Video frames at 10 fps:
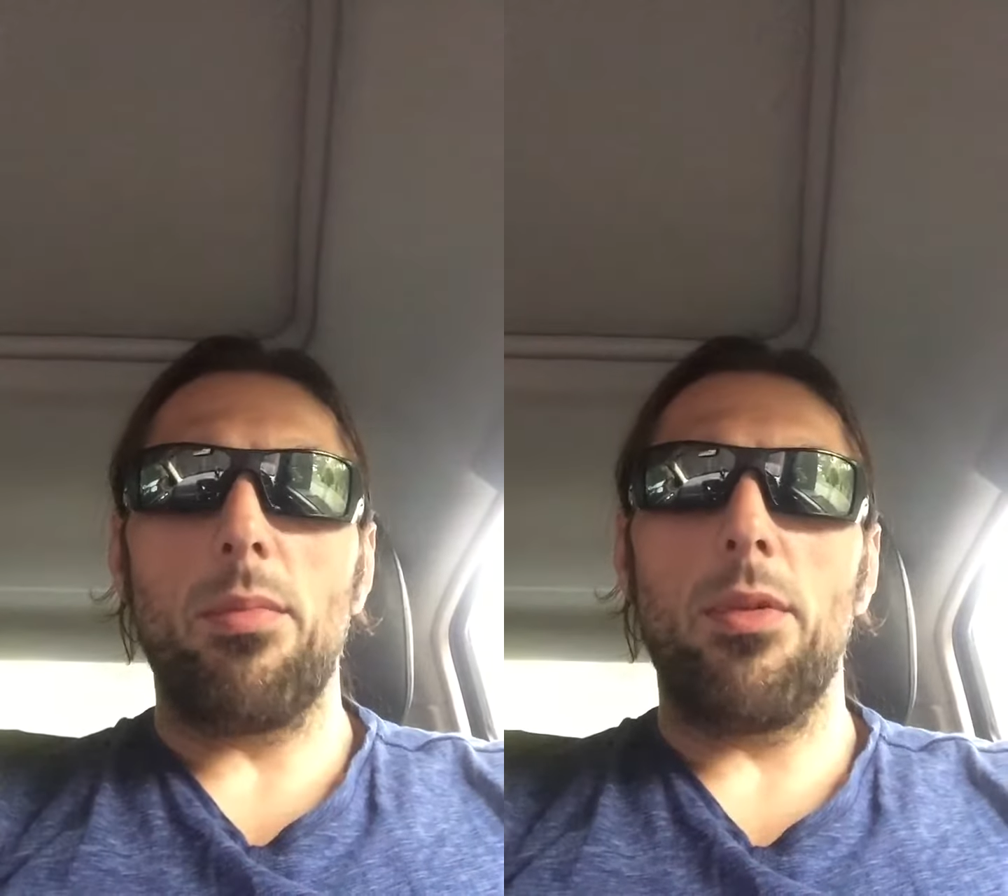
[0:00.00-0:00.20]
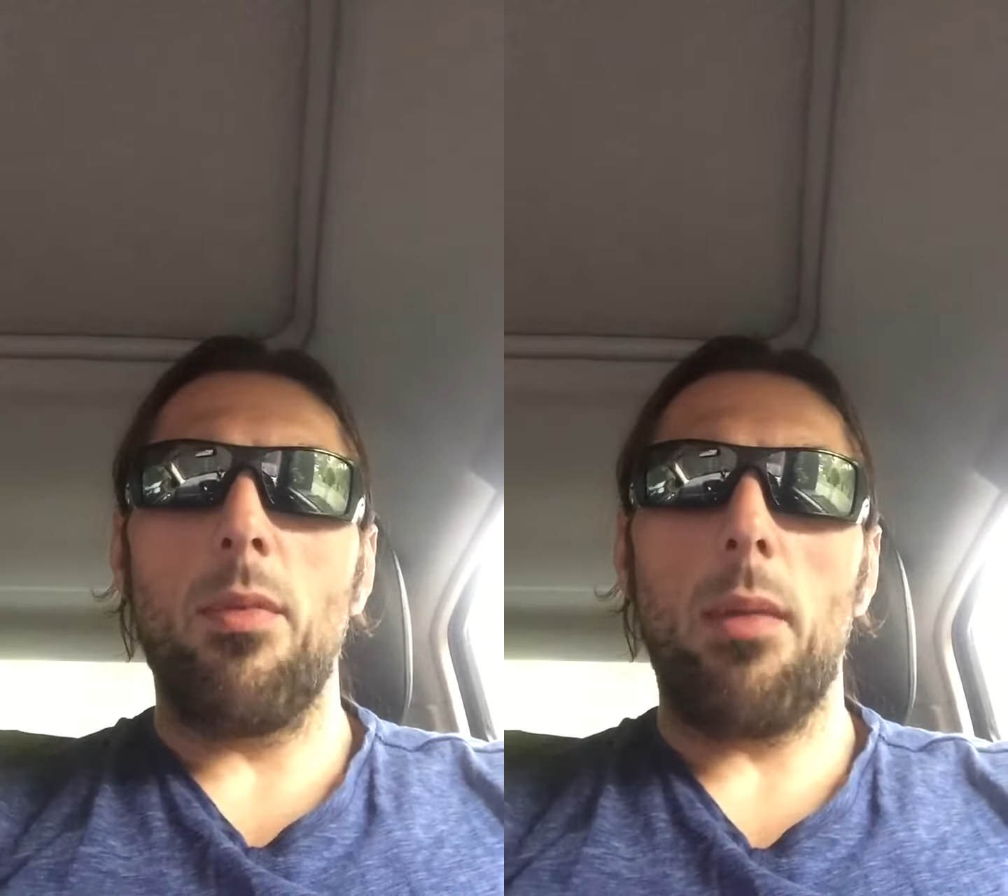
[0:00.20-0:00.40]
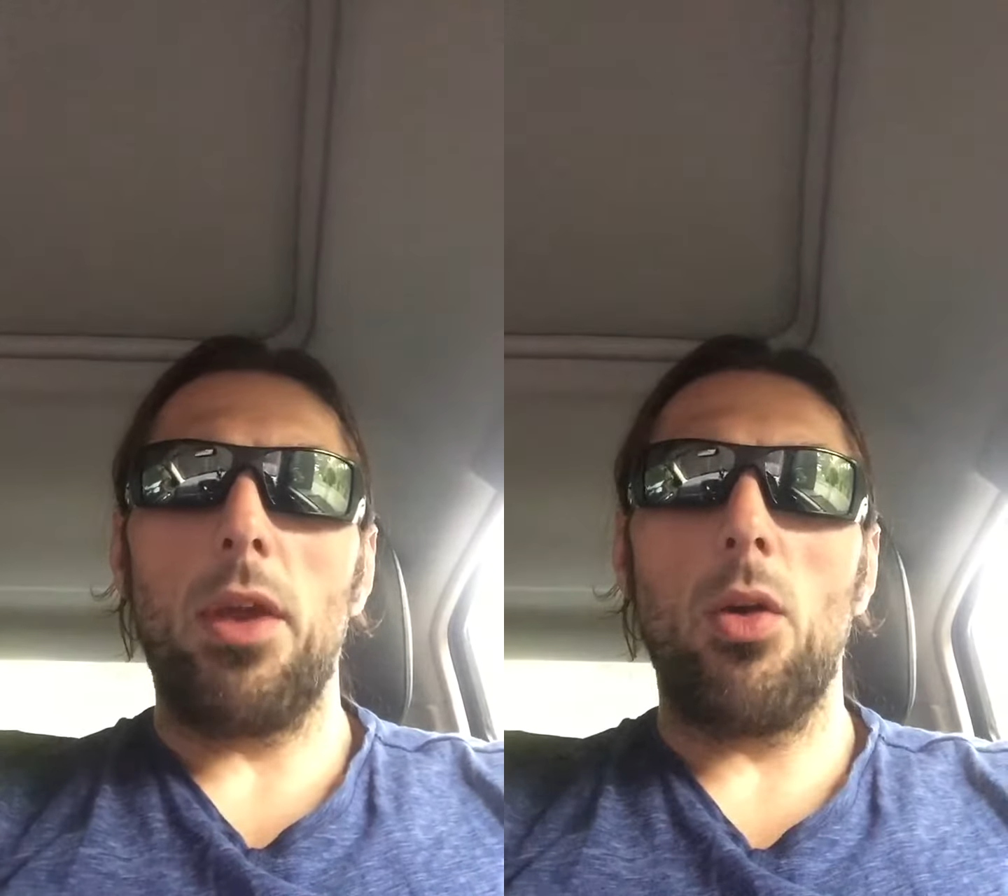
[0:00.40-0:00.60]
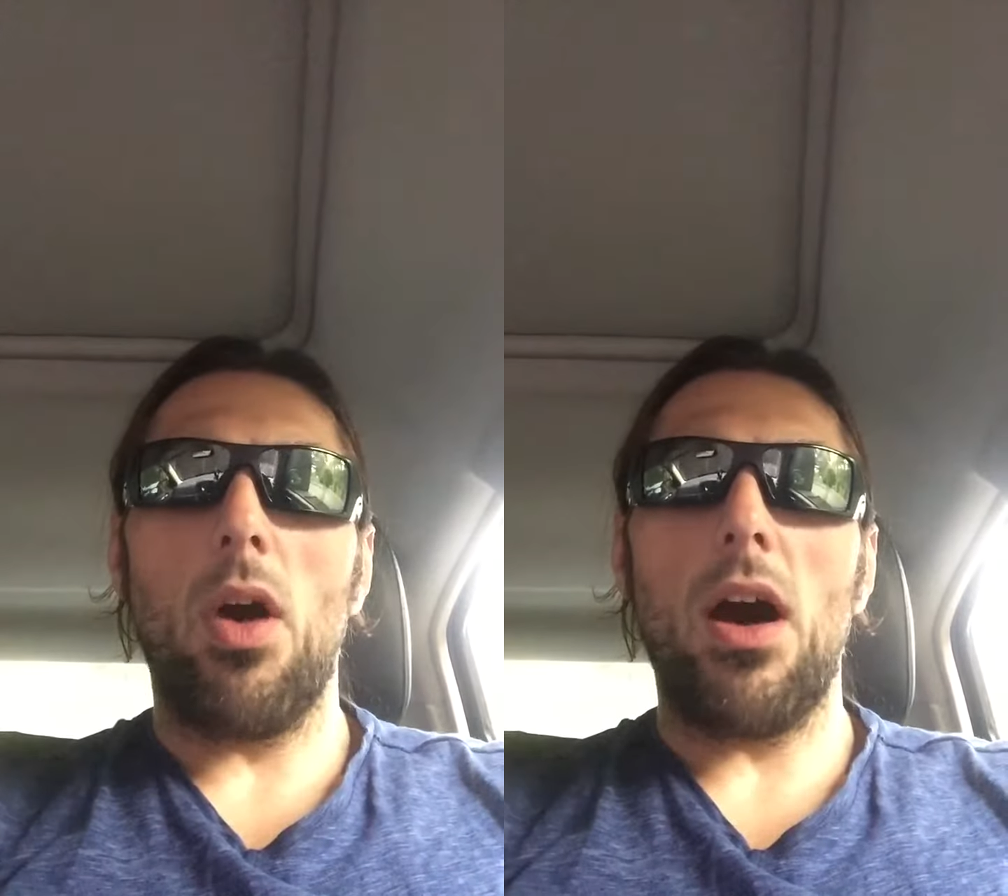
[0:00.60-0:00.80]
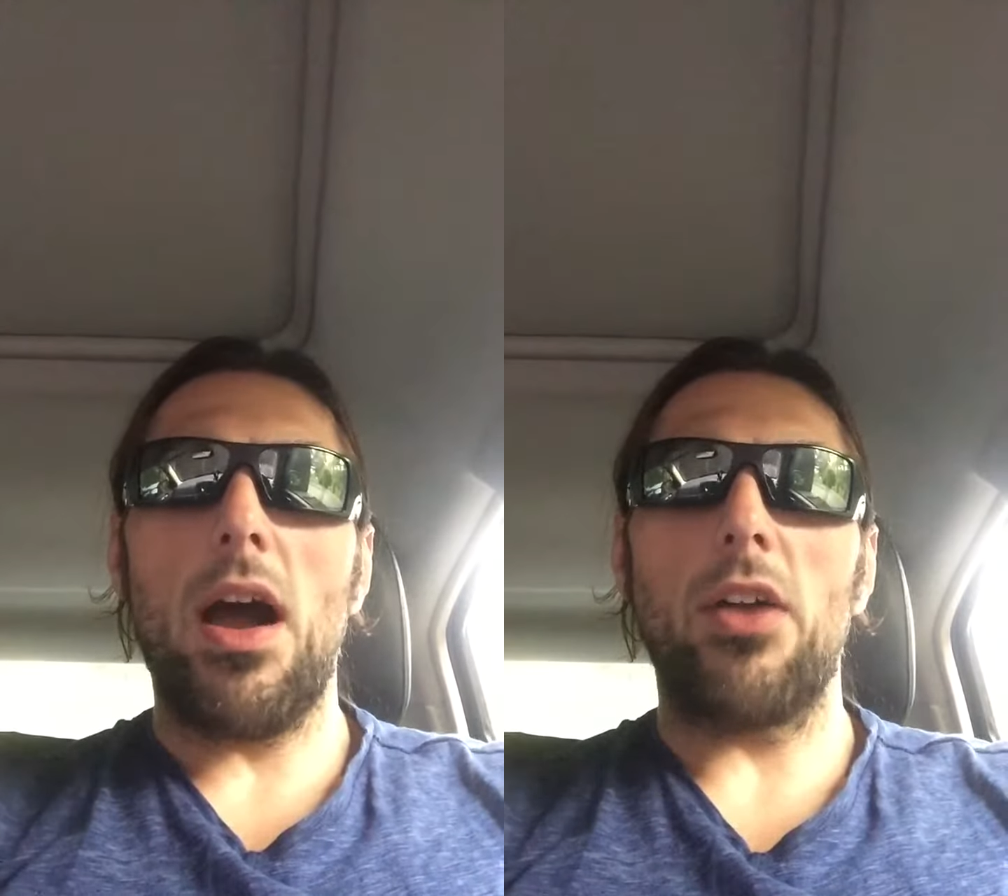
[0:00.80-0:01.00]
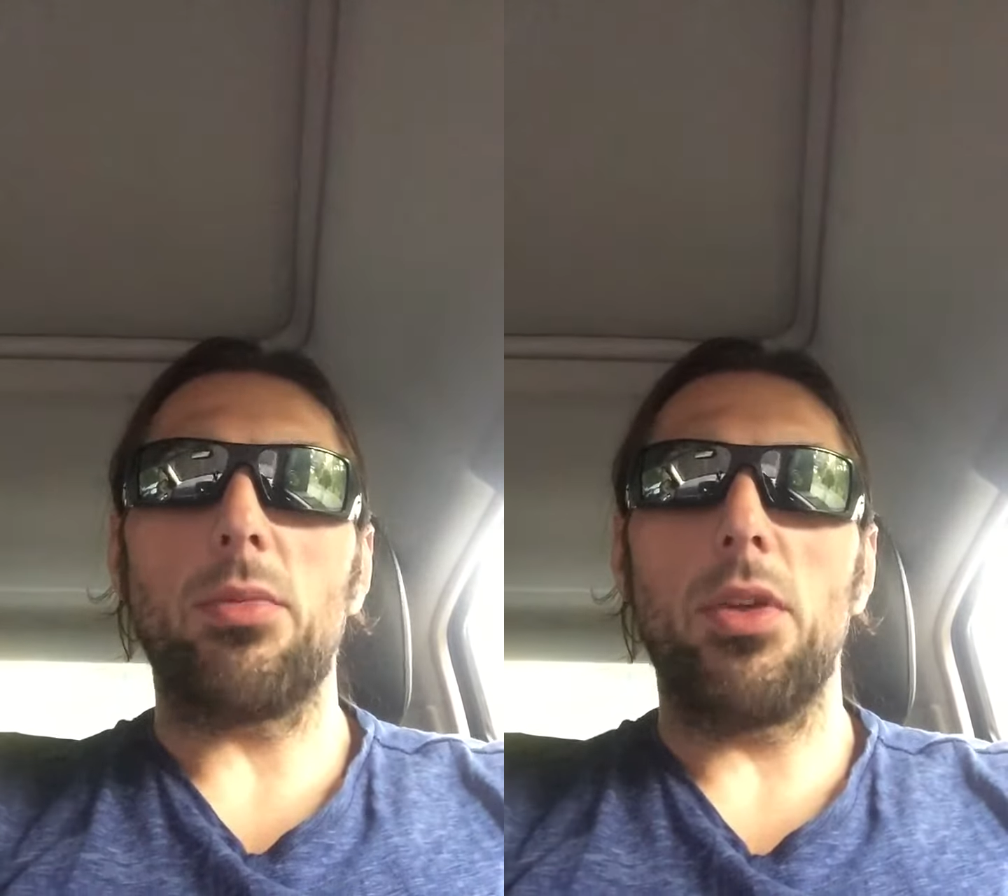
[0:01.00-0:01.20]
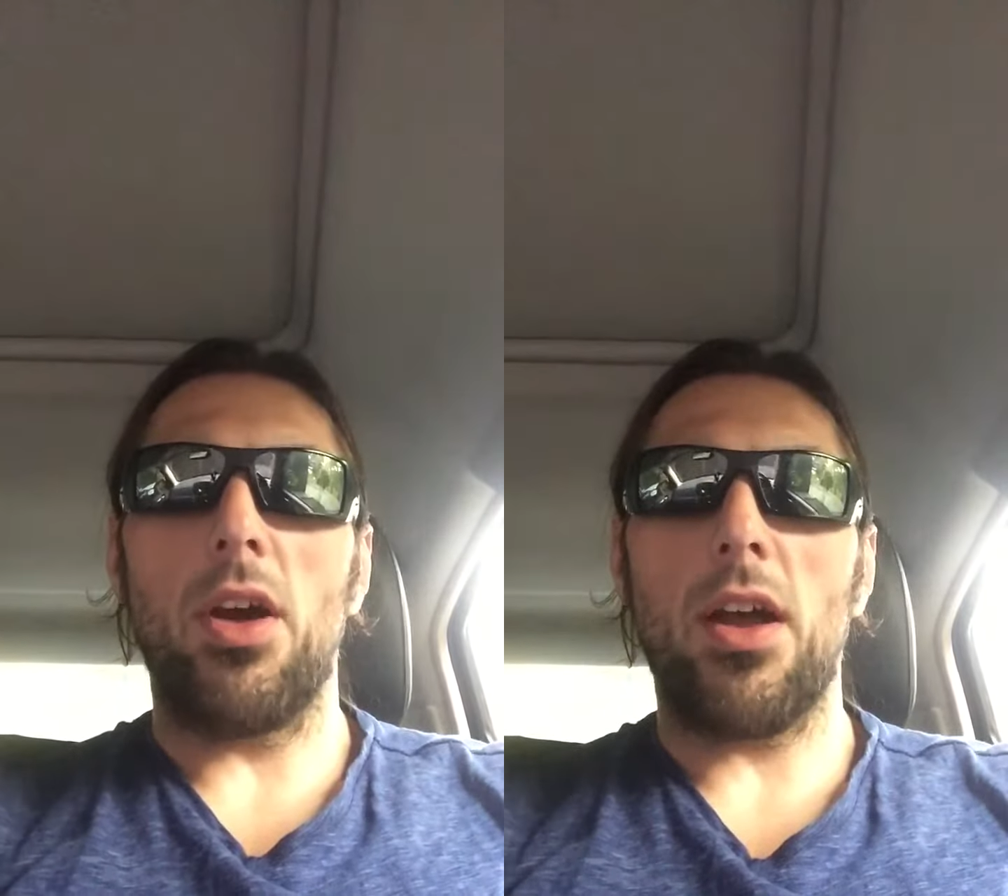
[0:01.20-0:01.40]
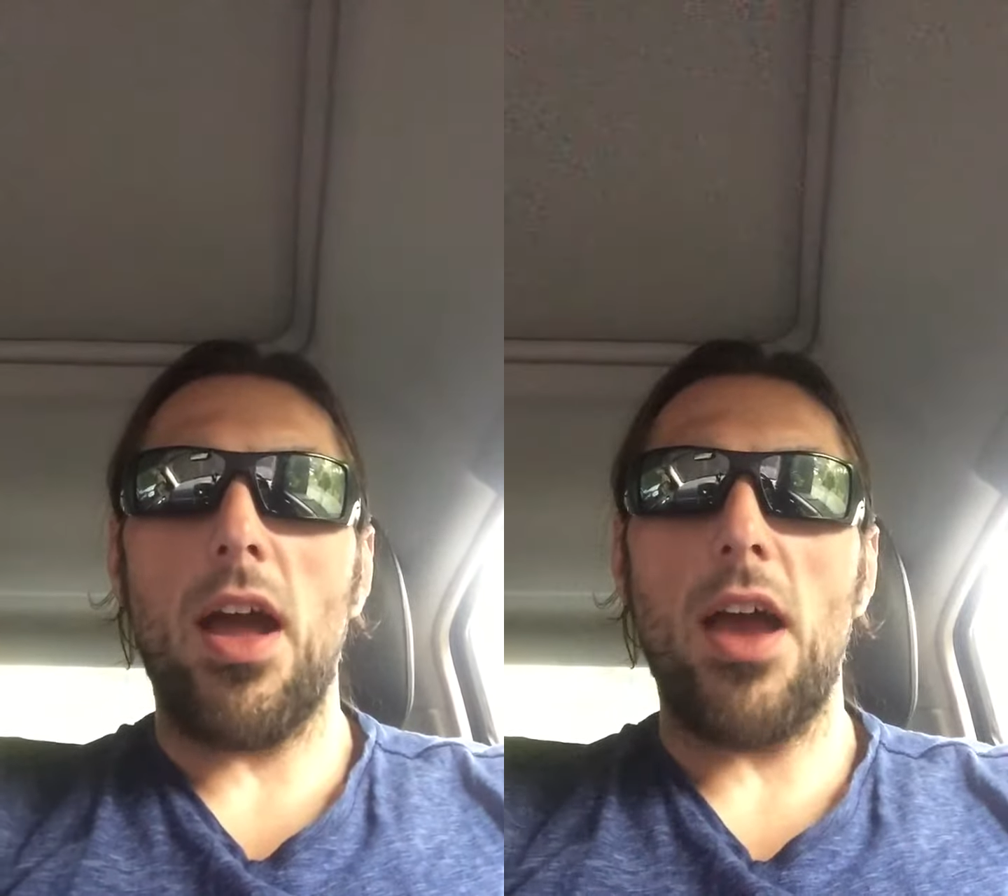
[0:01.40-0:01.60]
but you make me go out and hire some
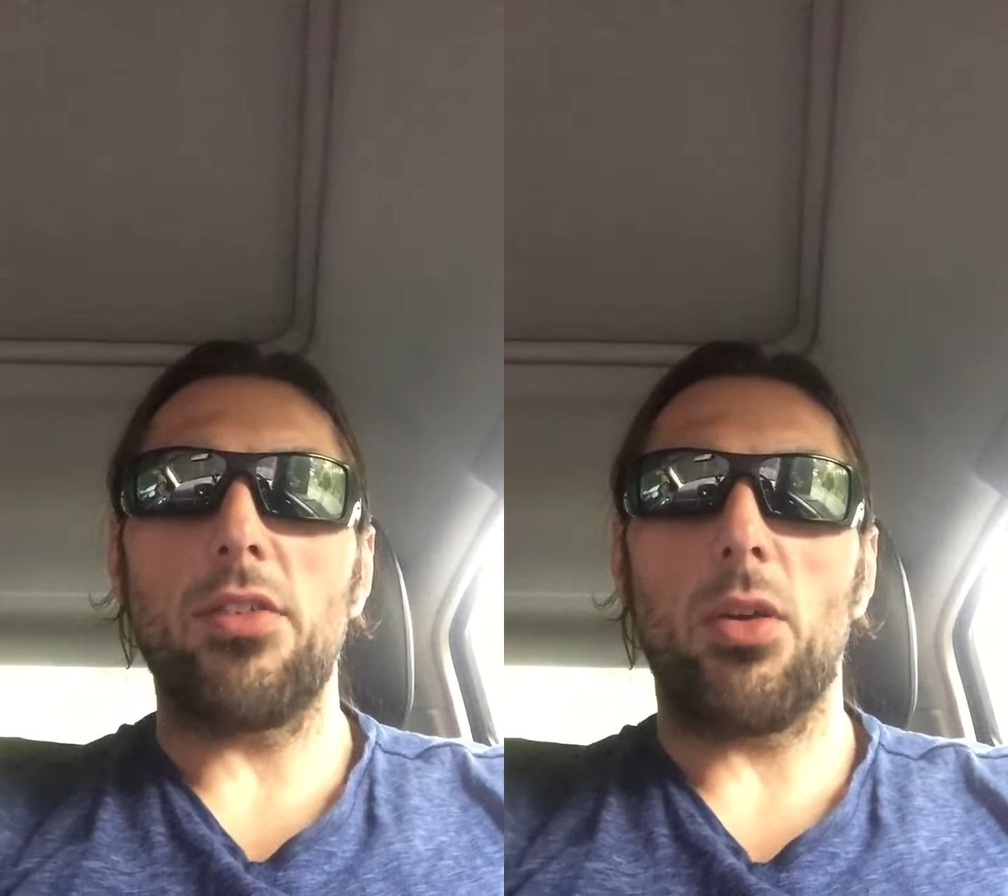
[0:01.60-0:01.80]
young guys,